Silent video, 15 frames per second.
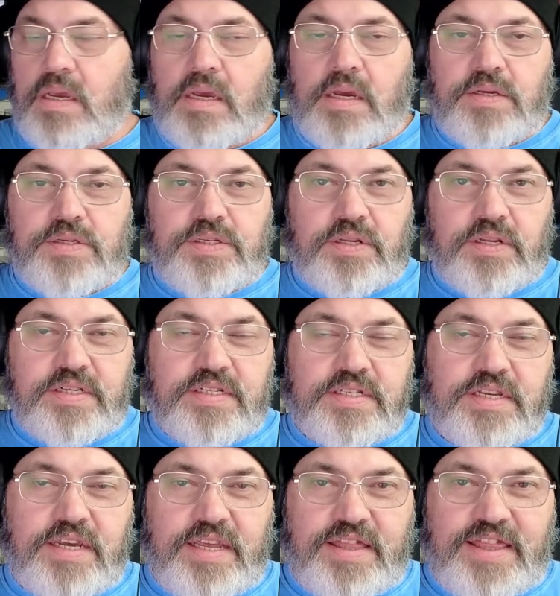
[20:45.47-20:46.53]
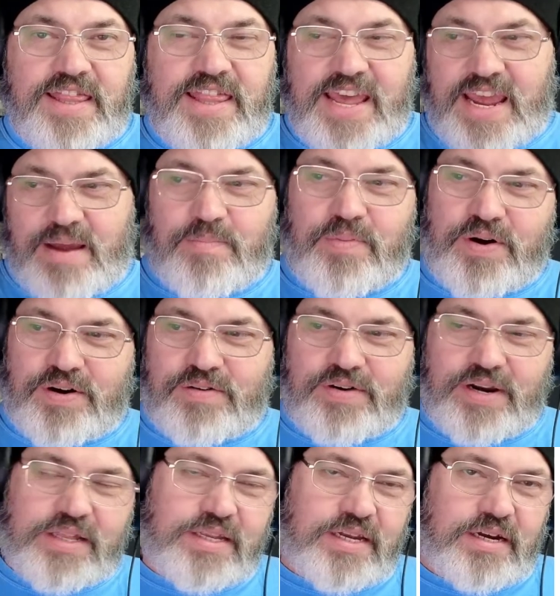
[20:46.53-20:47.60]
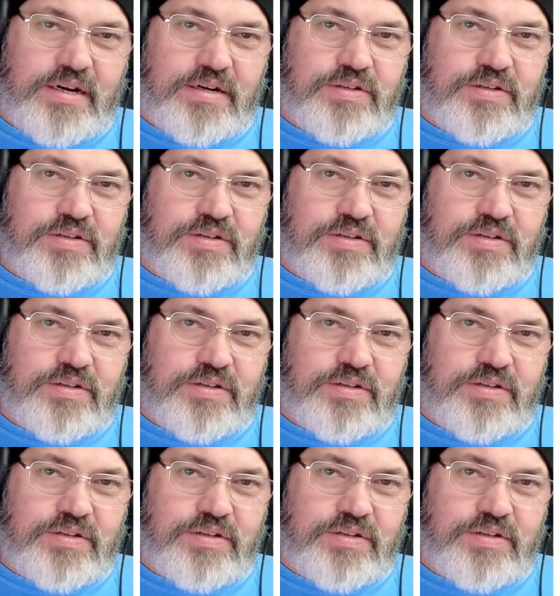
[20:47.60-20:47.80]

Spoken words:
So let's take that part right there.